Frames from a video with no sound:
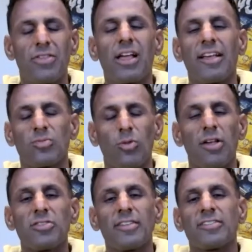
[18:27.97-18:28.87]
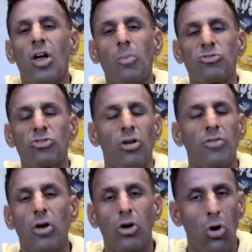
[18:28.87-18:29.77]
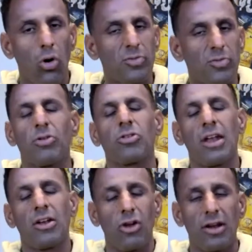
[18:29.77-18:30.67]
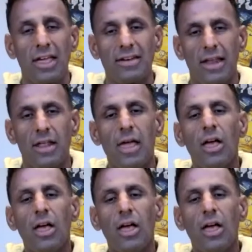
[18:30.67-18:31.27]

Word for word: The customer also has to help share their goals, what they're kind of trying to get done.